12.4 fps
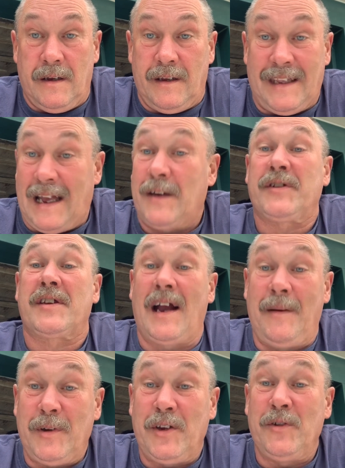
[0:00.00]
now's the
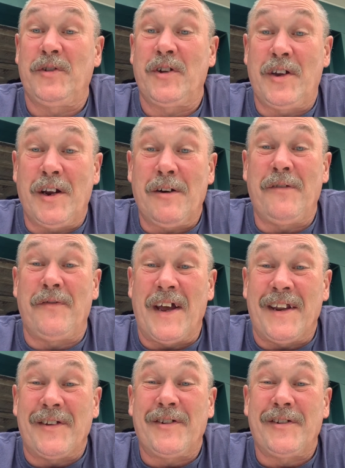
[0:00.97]
time to use it to your
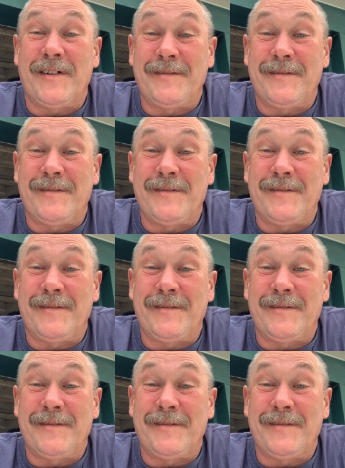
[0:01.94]
advantage.